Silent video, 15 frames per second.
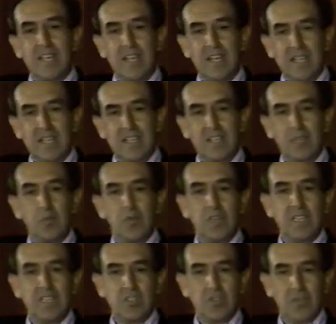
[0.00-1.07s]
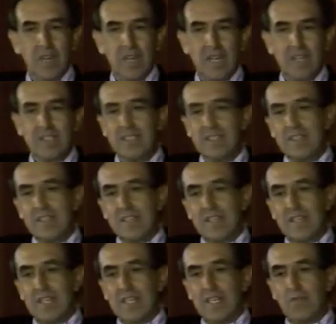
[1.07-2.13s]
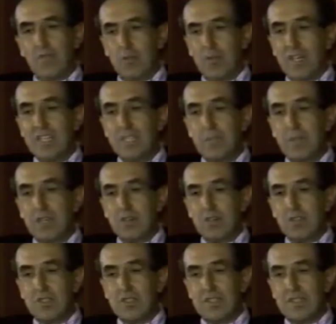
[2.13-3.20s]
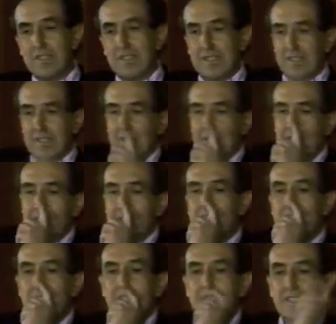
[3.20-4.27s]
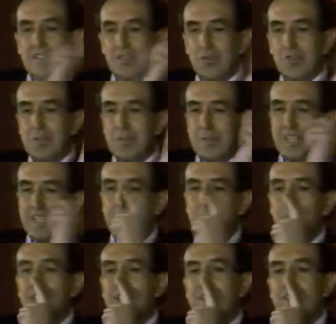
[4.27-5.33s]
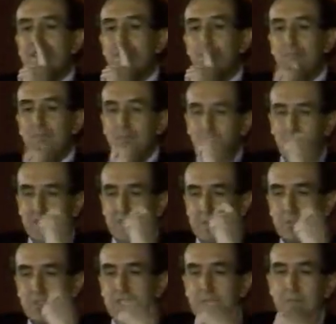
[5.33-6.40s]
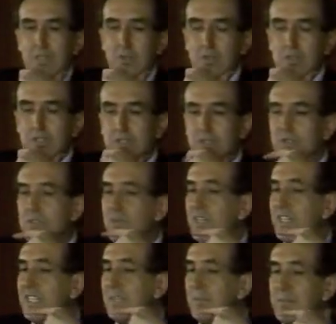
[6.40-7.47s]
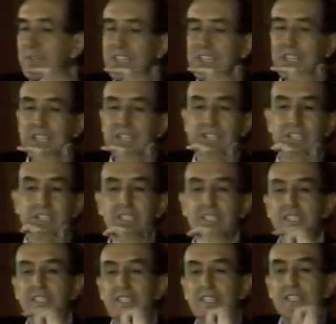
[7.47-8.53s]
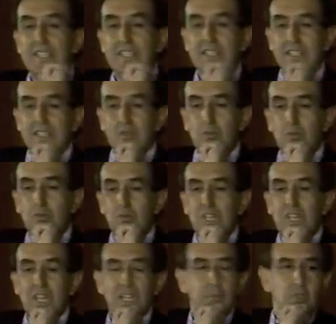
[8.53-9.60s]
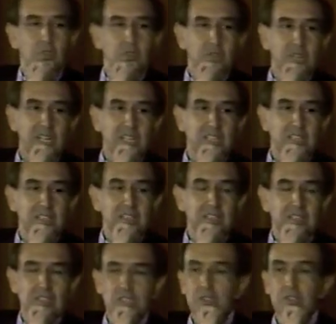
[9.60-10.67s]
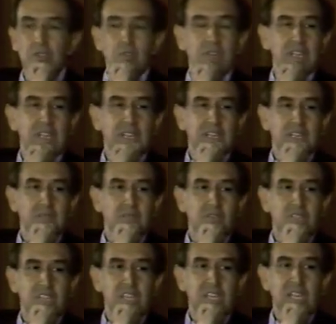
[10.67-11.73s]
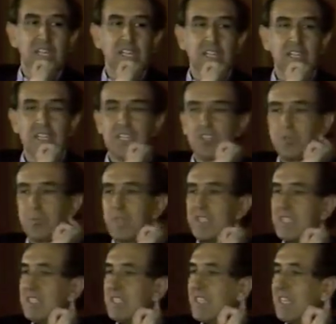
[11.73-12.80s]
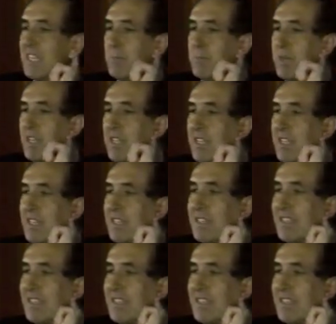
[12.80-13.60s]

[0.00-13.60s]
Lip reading: I like the qualities of glass. For one, is because, see, during my practice with DMGM and with Groen, we had many clients who came to us not seeking architecture, but just seeking a building.